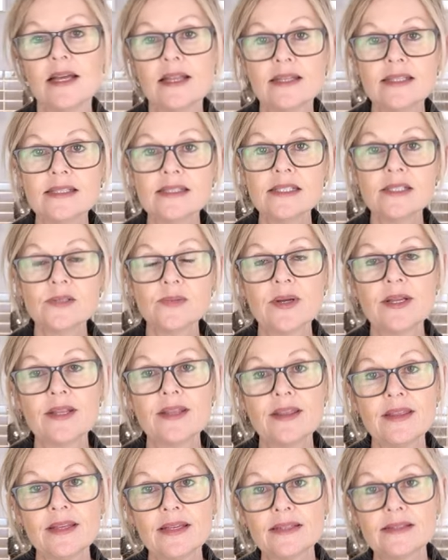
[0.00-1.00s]
this is one of
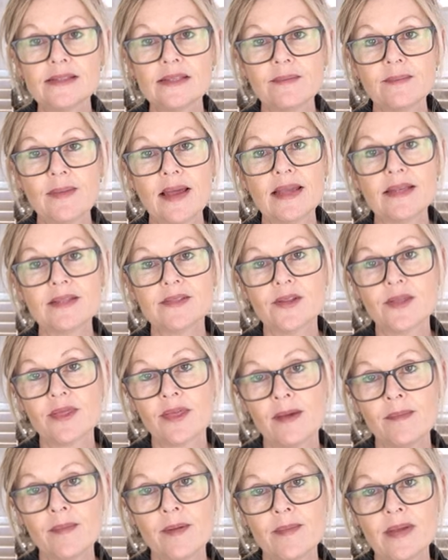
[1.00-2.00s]
the things that makes
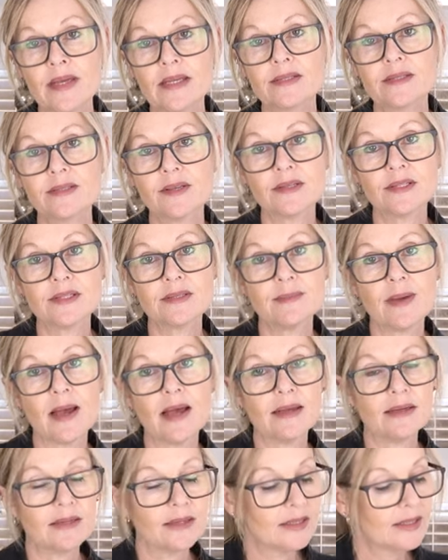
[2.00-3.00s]
Thermomix so
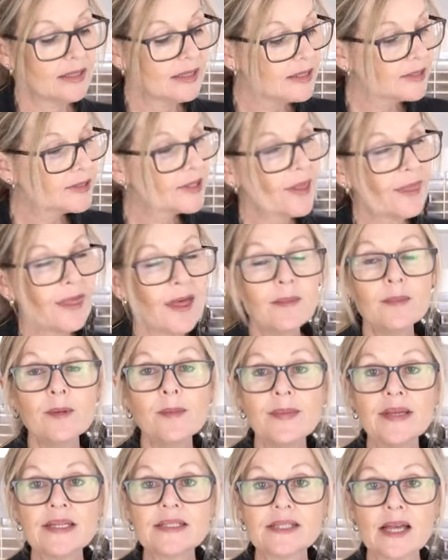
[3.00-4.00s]
smart. So
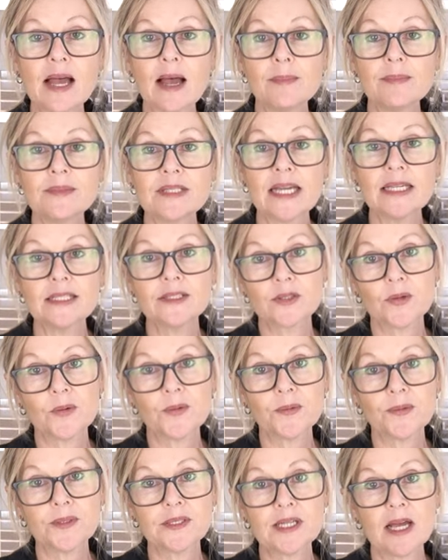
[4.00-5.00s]
Thermomix updates
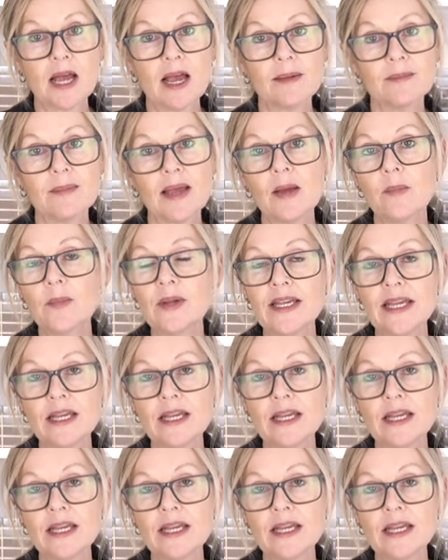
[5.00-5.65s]
all the time and we